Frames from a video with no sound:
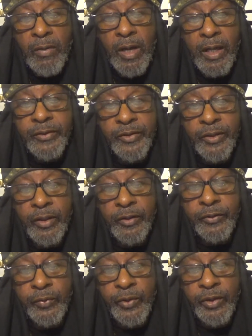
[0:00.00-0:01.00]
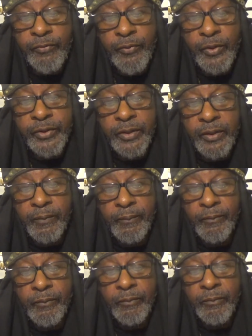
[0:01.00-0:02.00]
Isaiah 3 and 14.
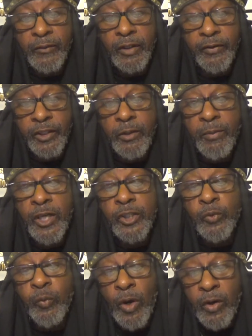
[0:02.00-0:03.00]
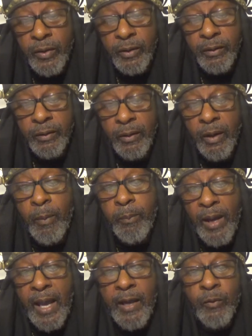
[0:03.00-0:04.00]
If any man's work
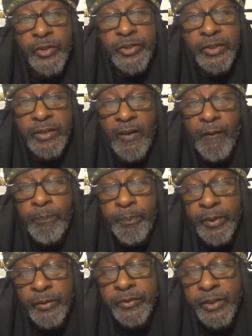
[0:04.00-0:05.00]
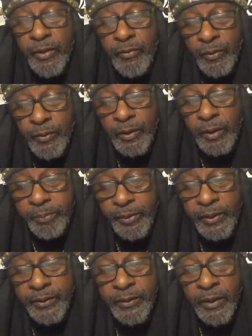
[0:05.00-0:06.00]
abide which he have built thereon
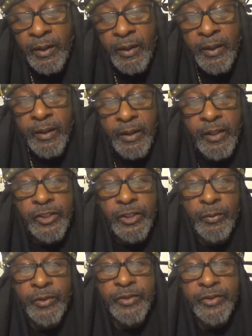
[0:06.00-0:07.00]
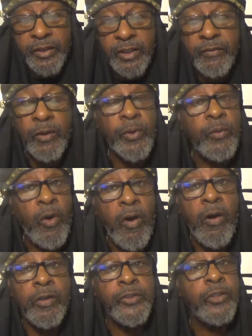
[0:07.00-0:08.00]
upon, he shall receive a
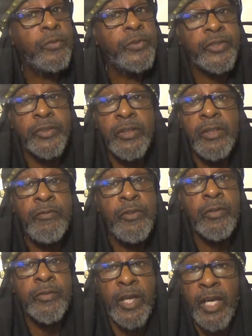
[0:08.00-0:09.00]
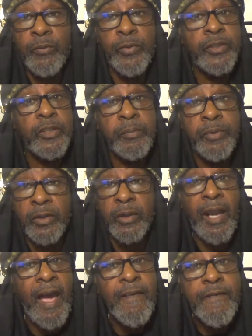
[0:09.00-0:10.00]
reward. You're going to receive your name written in the book
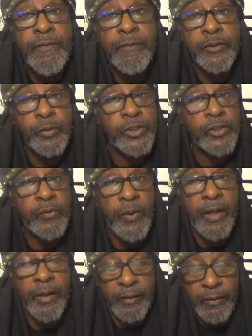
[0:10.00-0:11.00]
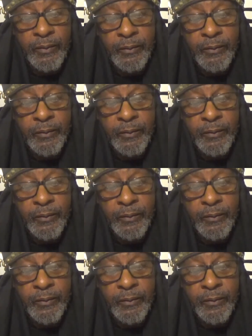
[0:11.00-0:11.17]
of life, as we just read.